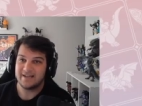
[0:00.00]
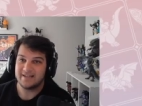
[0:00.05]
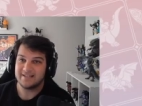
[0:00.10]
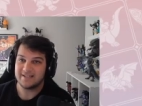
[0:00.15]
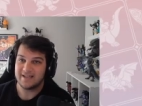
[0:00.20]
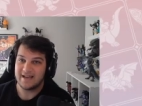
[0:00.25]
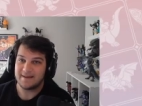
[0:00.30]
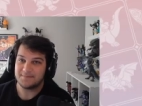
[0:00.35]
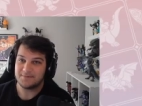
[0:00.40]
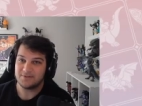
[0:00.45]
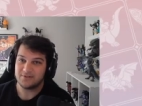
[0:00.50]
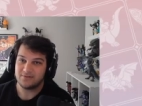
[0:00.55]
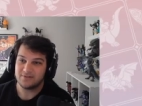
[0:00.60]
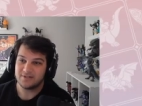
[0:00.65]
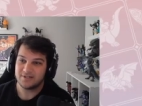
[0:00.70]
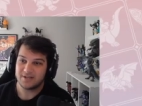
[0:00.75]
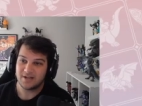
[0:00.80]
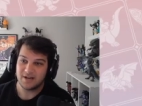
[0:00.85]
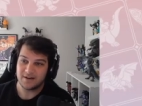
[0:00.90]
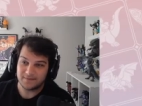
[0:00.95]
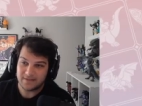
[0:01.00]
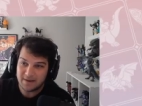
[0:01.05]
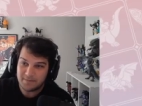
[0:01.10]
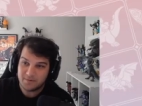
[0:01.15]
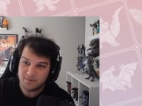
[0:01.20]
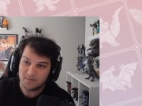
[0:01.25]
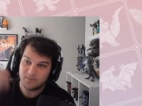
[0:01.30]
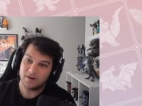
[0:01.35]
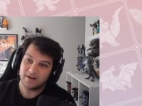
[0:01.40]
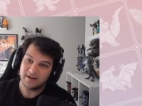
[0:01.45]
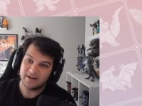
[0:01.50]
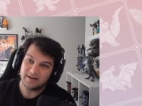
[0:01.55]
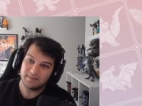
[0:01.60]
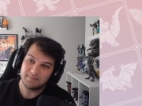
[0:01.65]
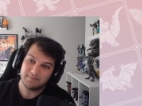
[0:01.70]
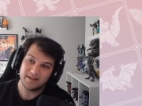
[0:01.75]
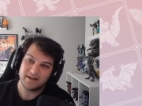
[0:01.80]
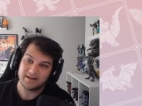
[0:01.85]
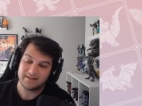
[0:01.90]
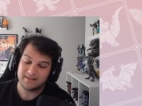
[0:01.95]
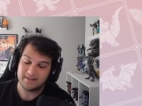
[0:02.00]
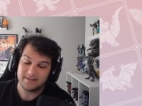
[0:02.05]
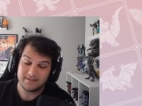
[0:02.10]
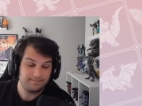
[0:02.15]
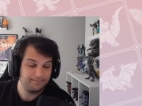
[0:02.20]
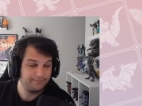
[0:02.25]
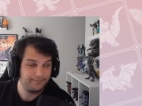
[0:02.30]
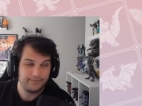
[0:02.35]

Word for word: and it's absolutely scuffed, and we won, and I blocked it.